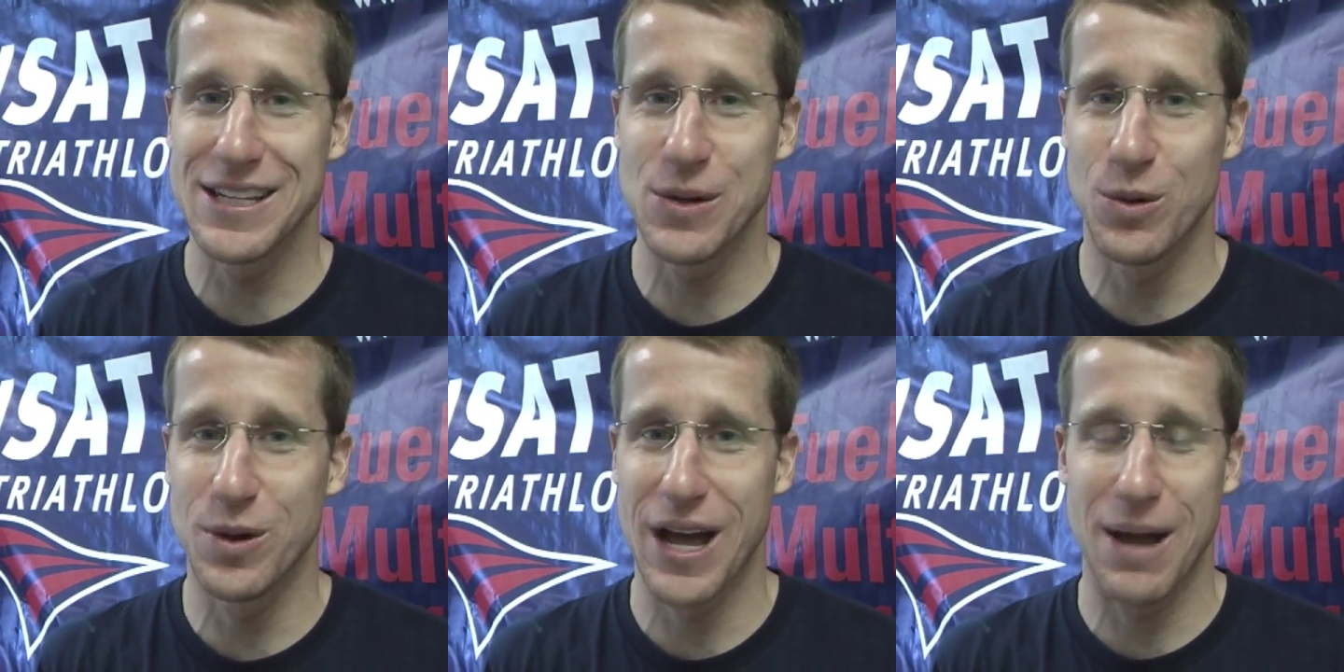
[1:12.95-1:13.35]

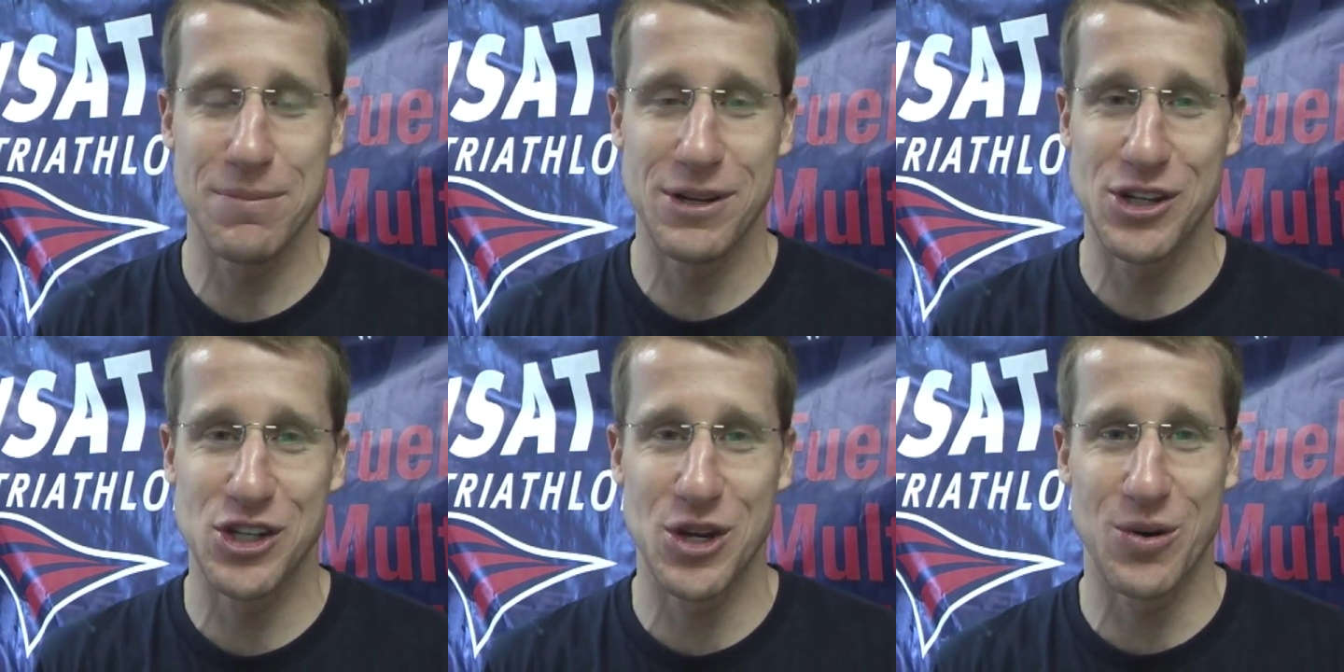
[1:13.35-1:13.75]
He will
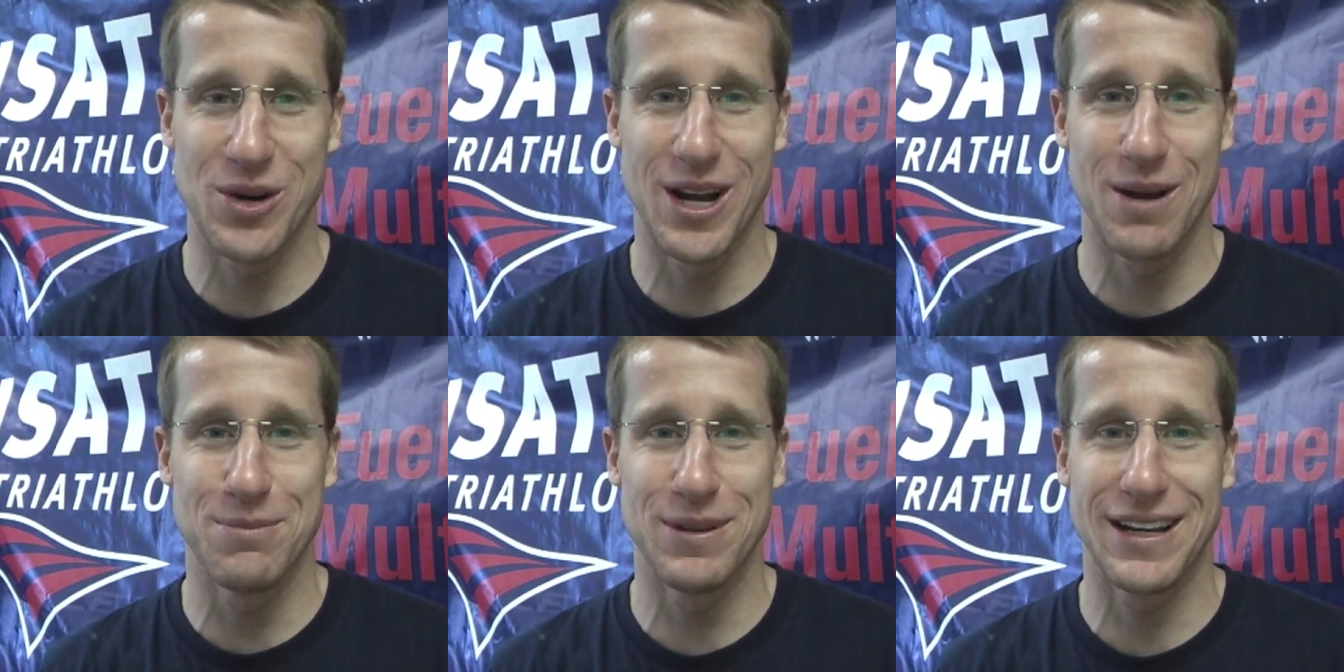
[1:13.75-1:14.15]
not be
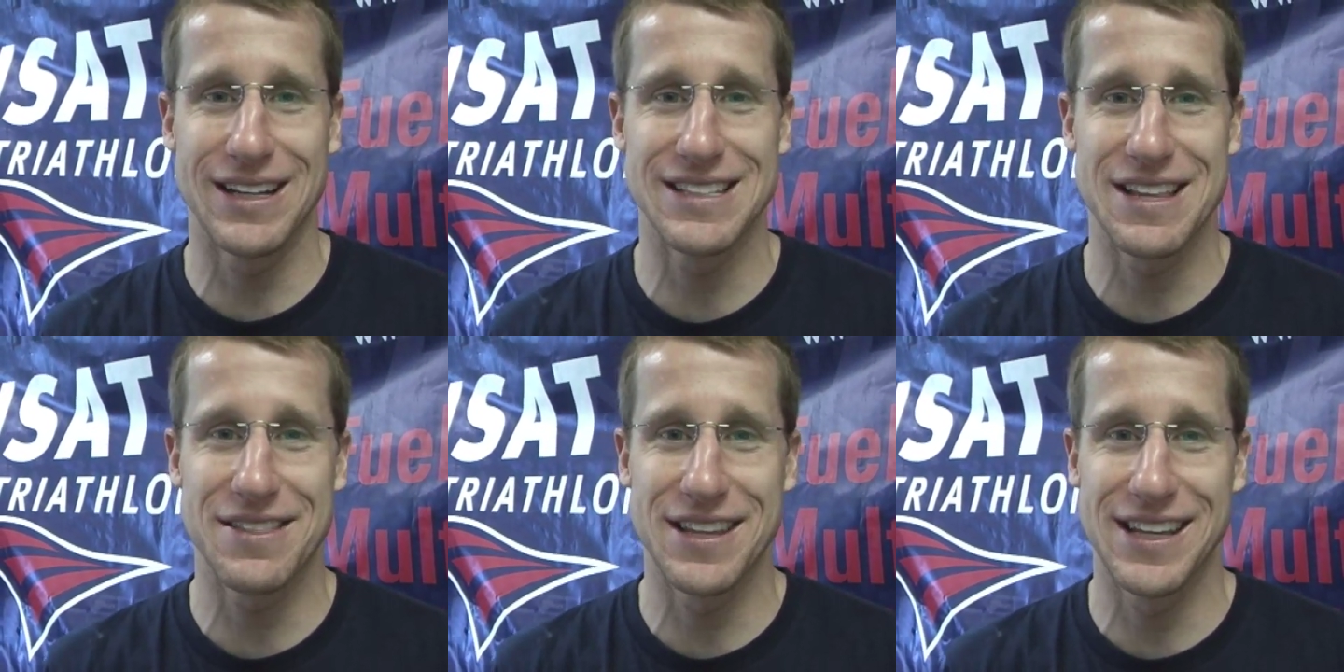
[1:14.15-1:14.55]
showing up
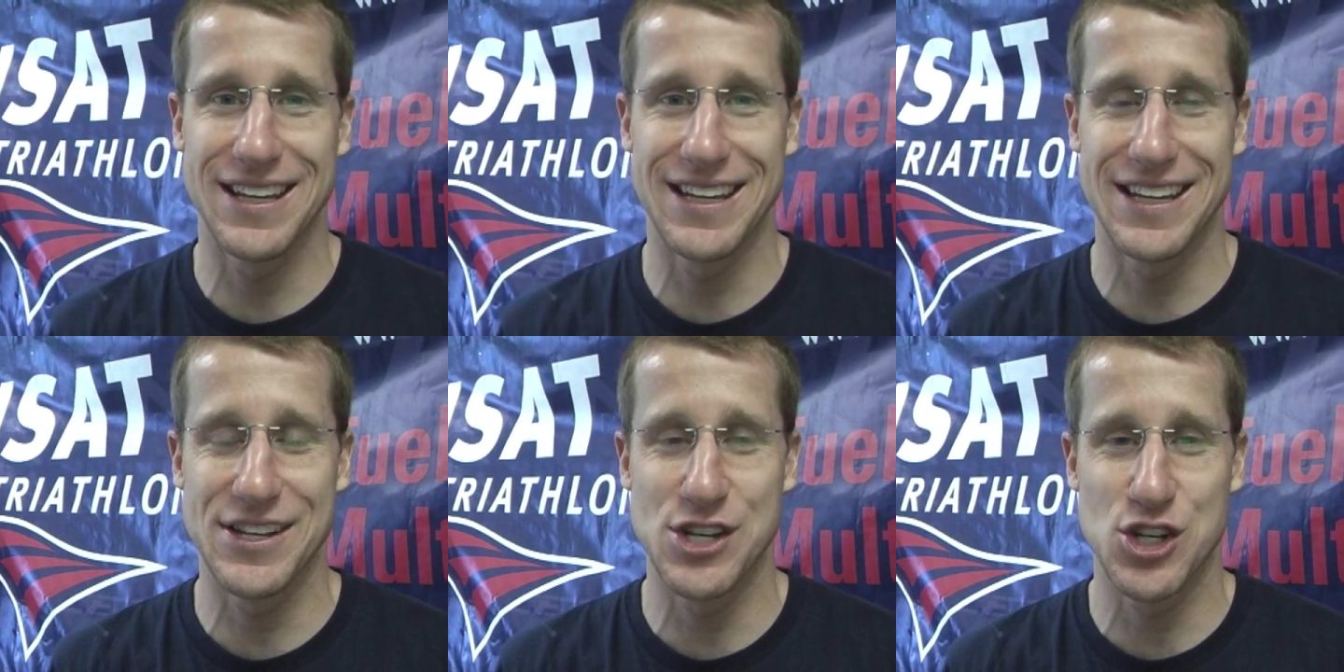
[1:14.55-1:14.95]
because I
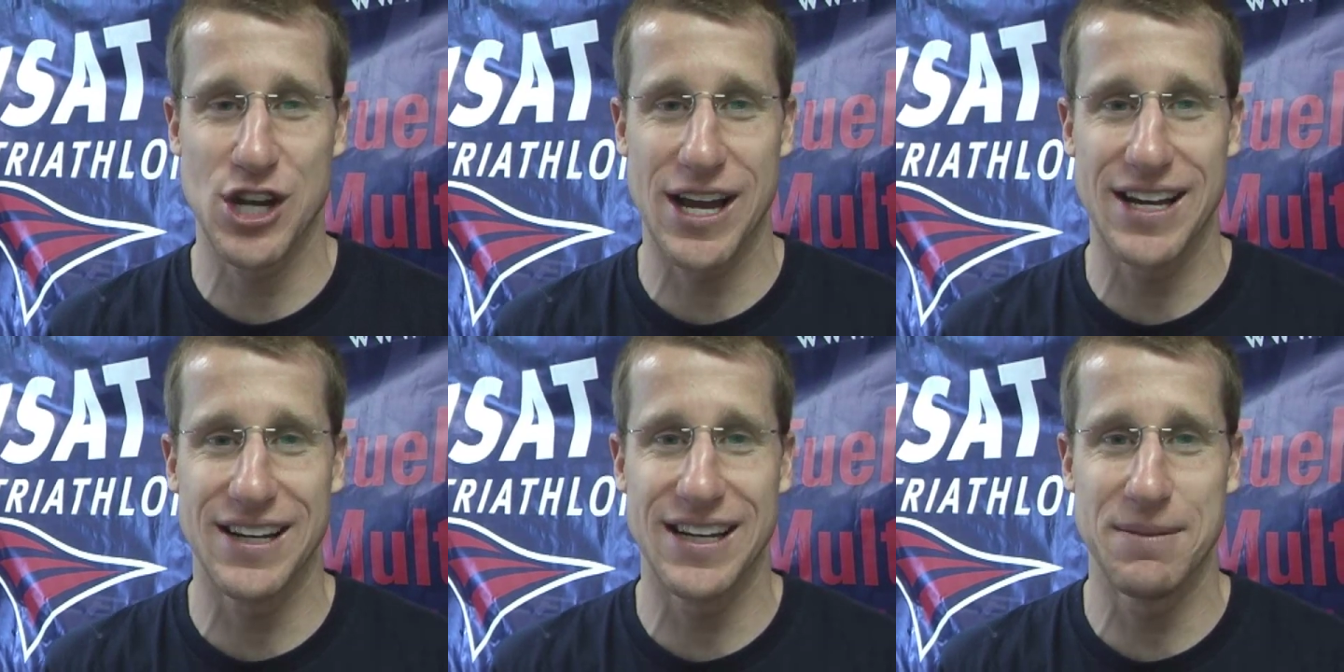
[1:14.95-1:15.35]
think in
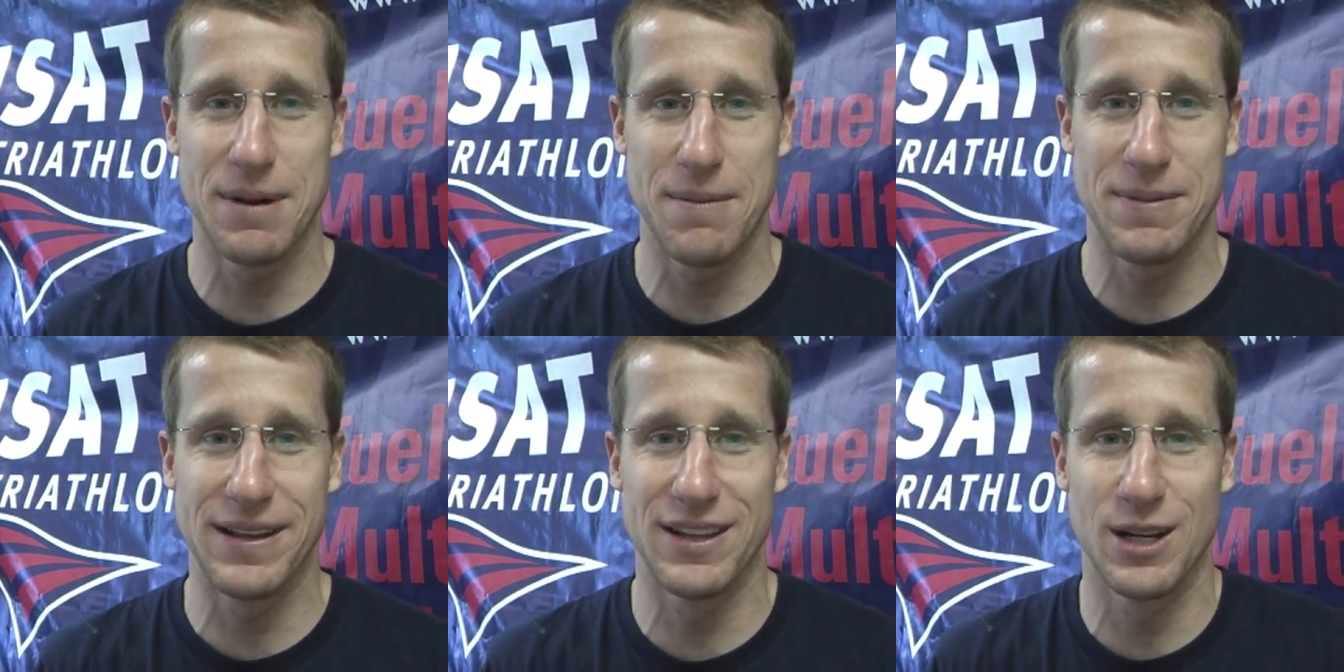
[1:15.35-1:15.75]
China he
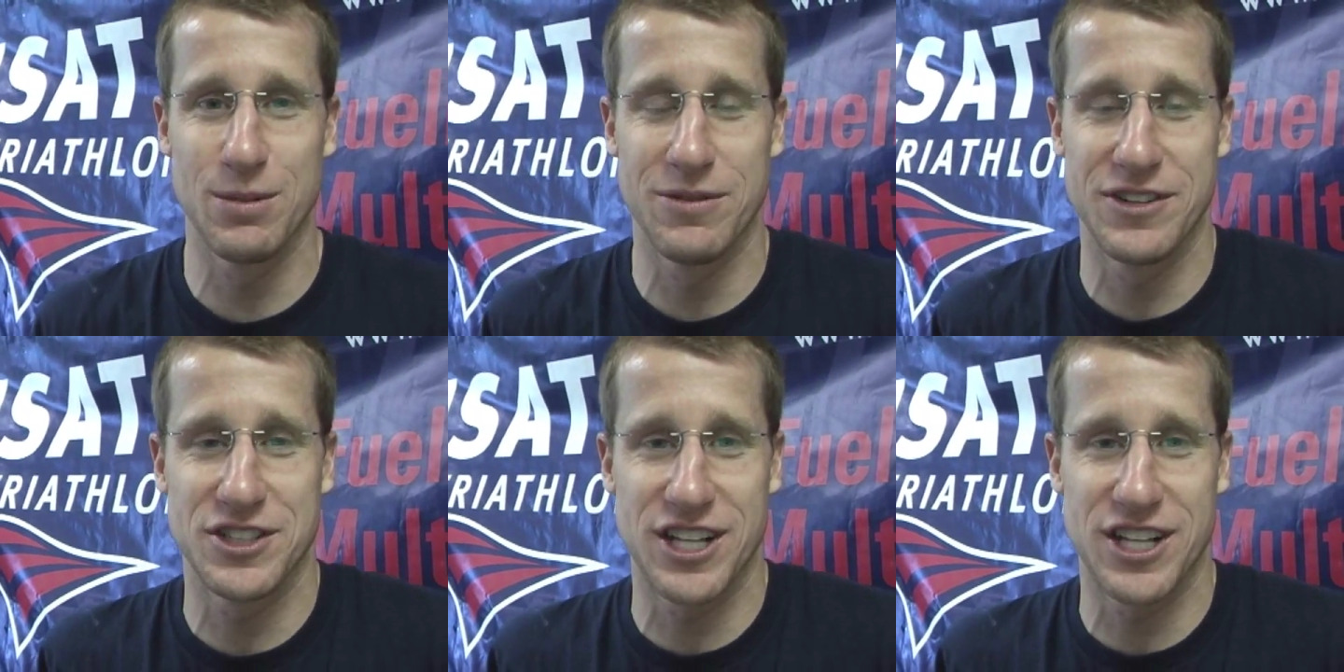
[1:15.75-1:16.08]
might be a little bit